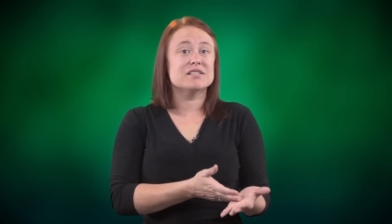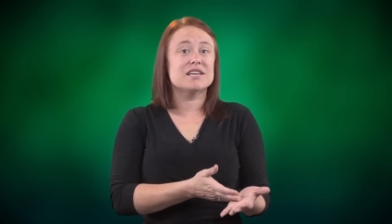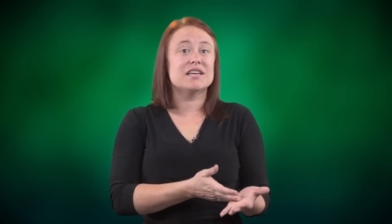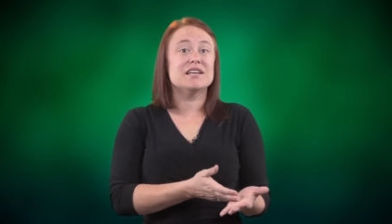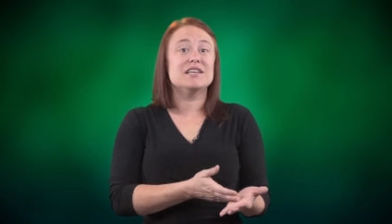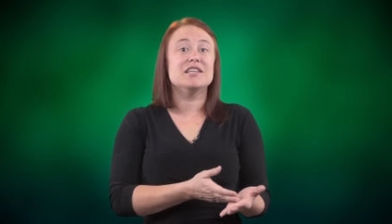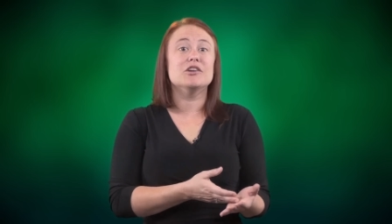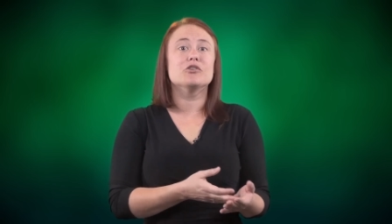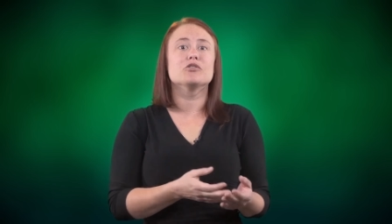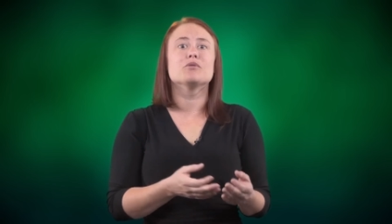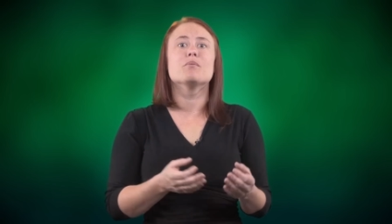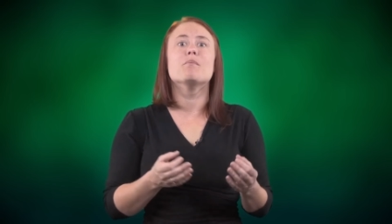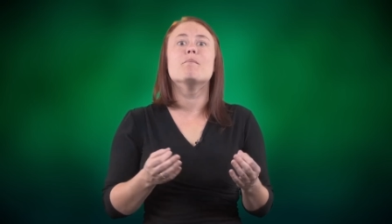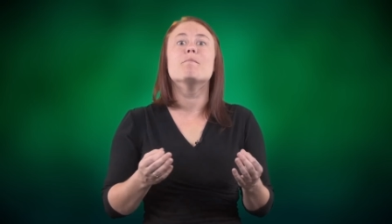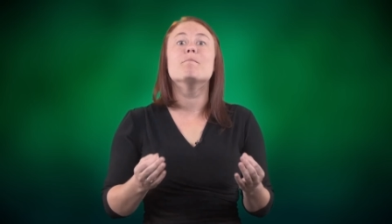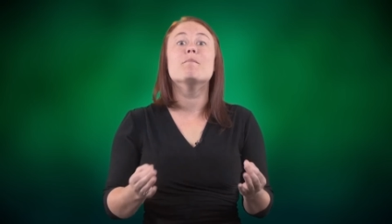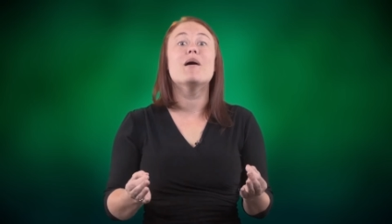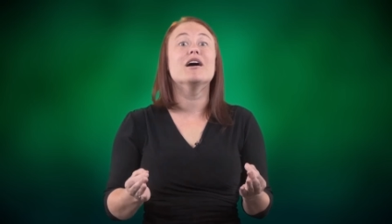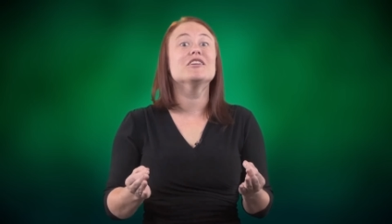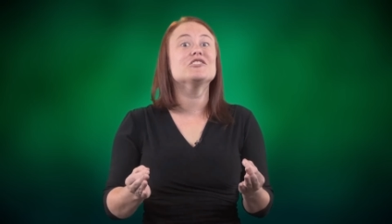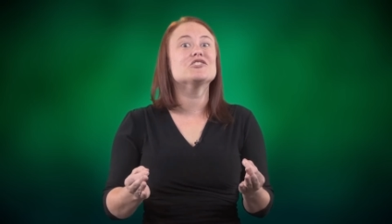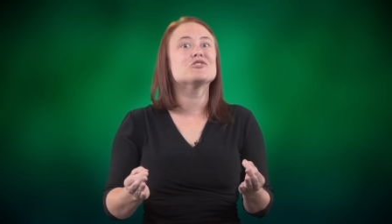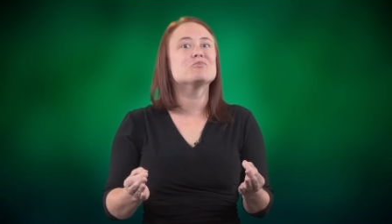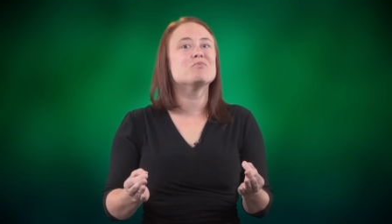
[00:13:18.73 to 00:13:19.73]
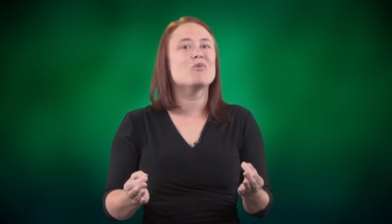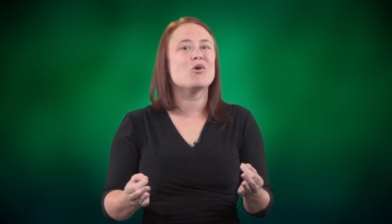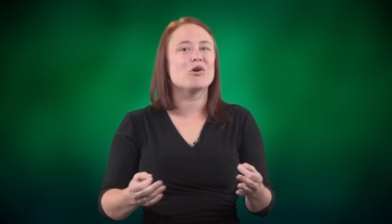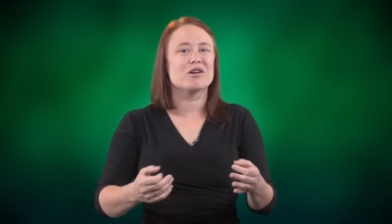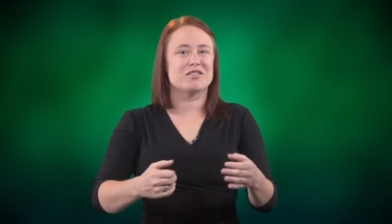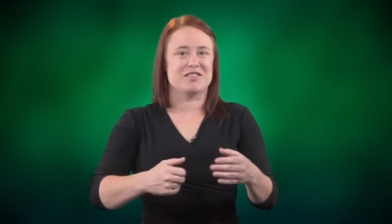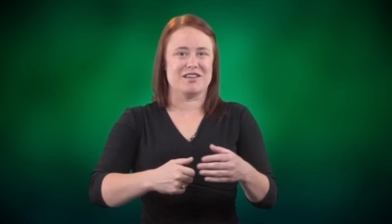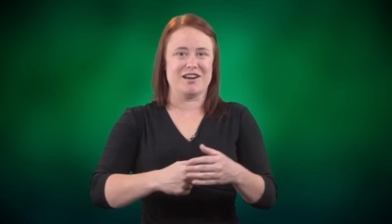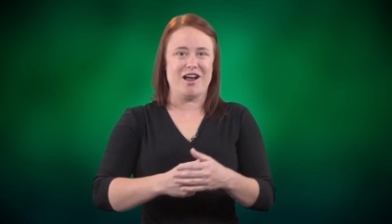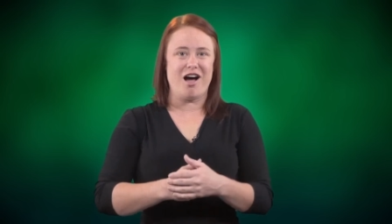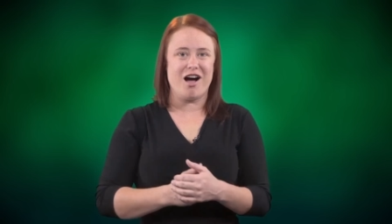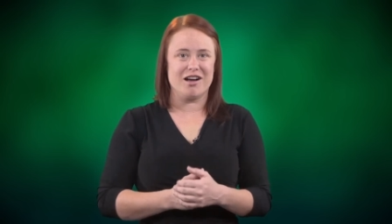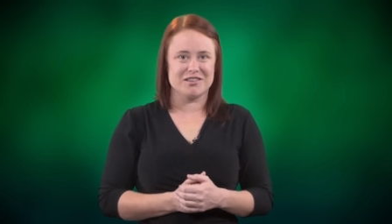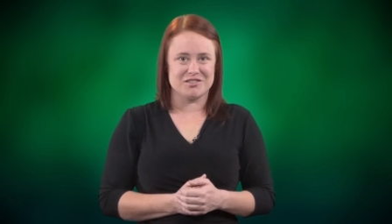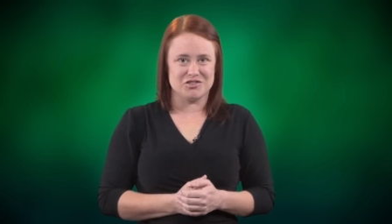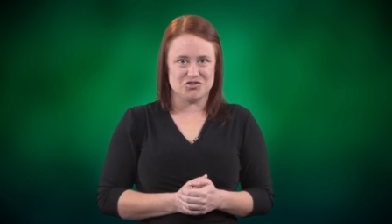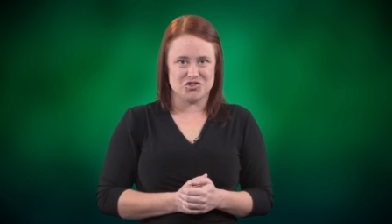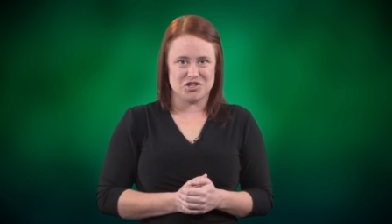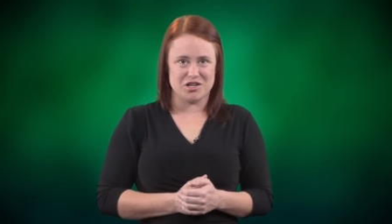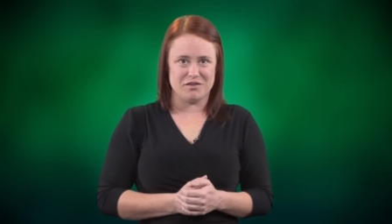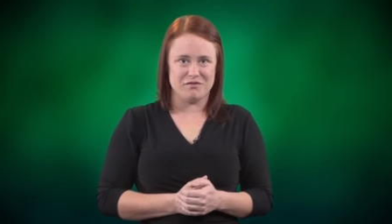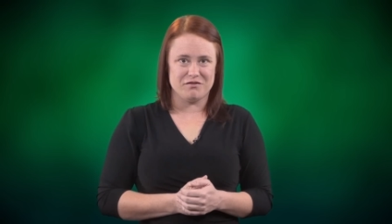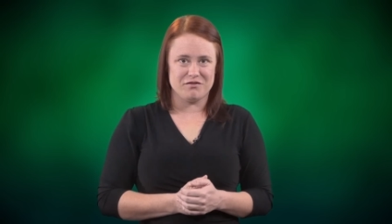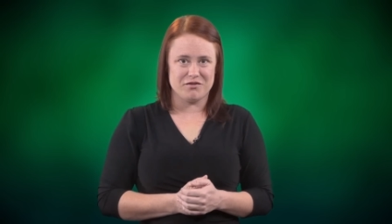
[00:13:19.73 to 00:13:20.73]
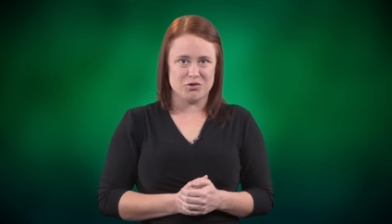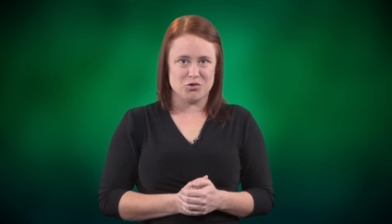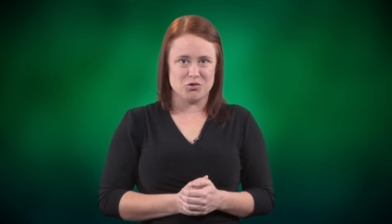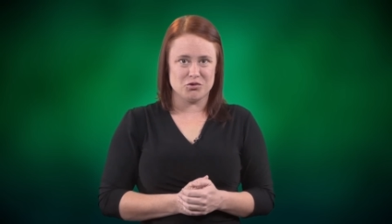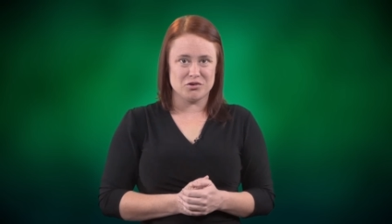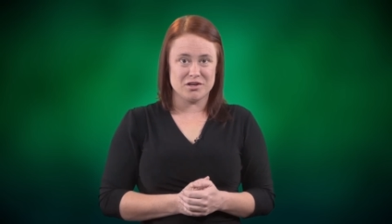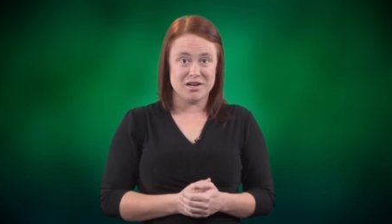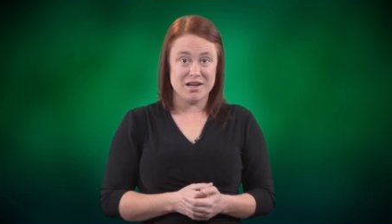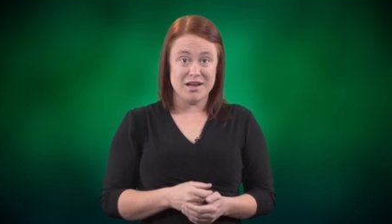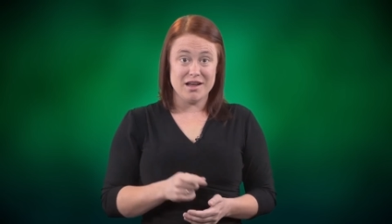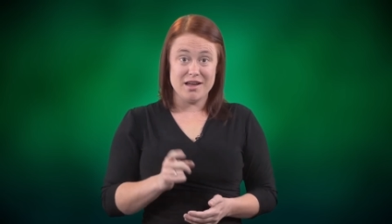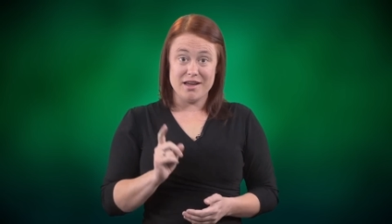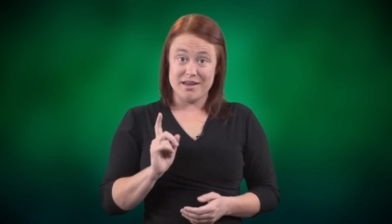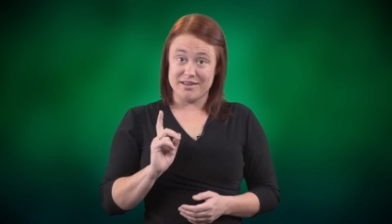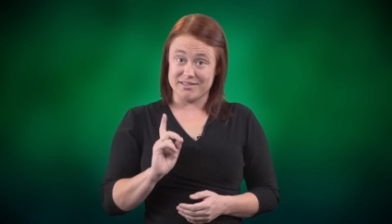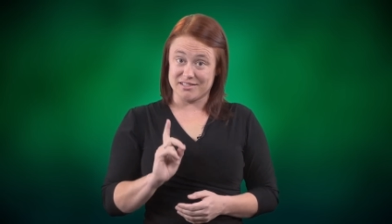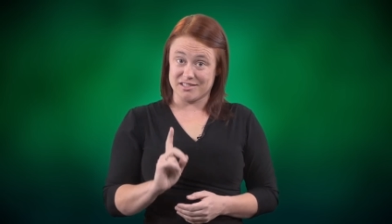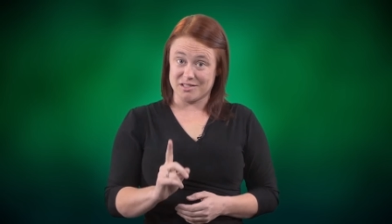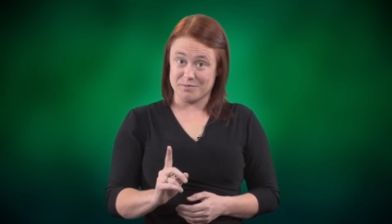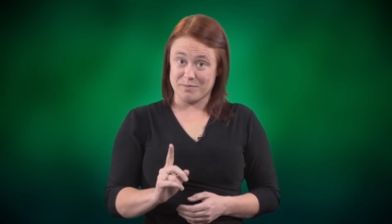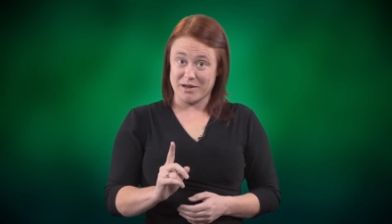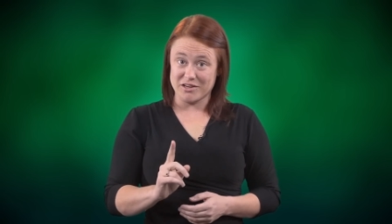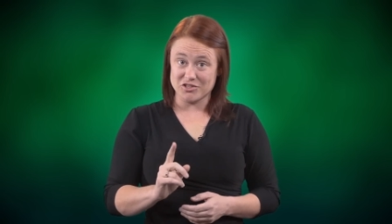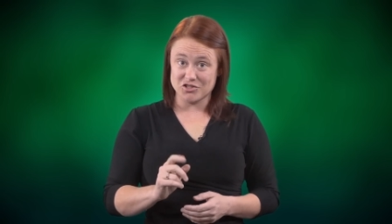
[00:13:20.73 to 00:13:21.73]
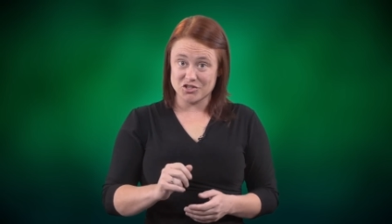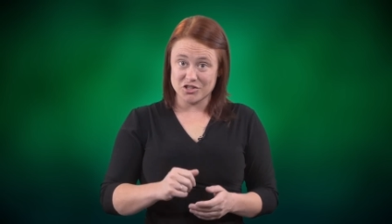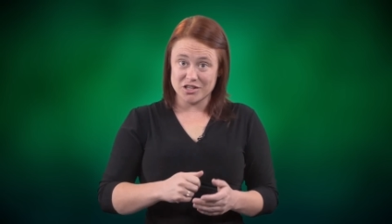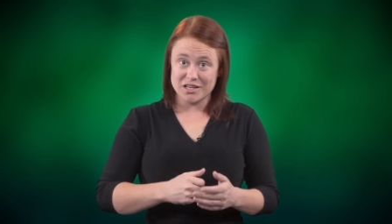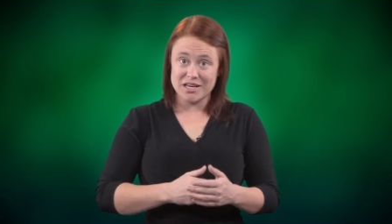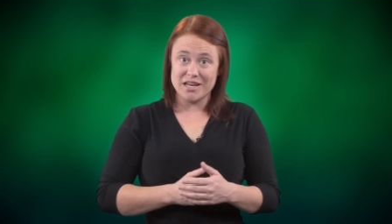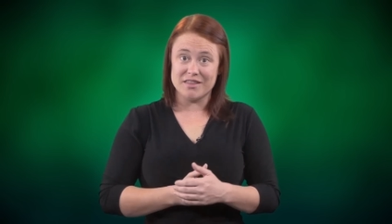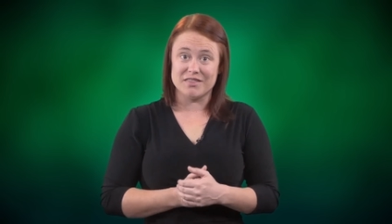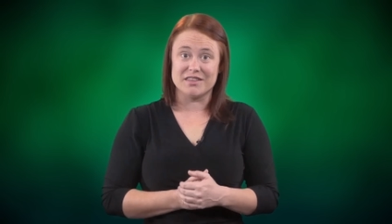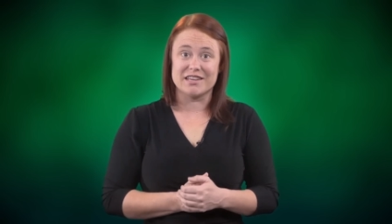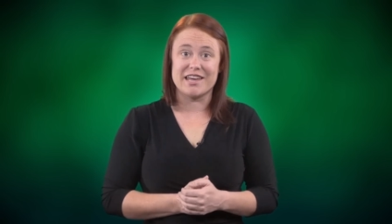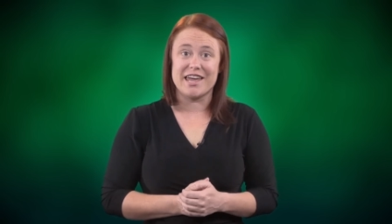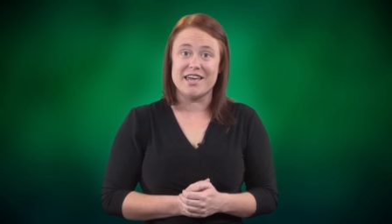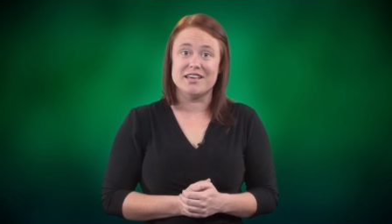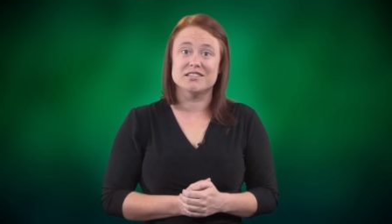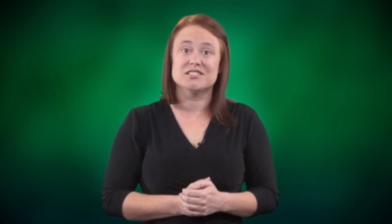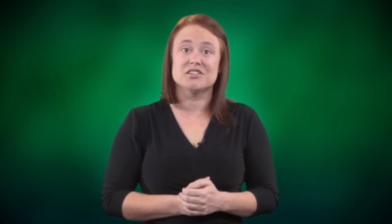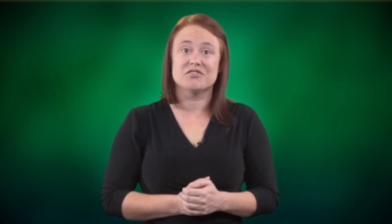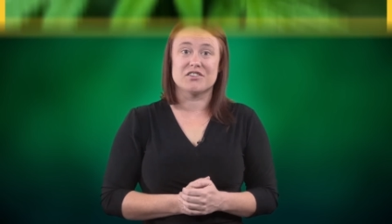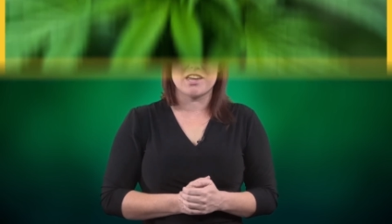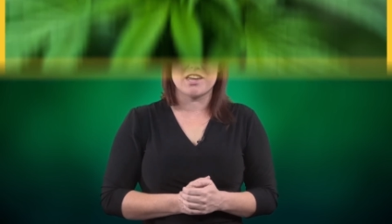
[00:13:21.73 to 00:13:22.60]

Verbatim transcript: can yield much more than oxygen and food, especially in the case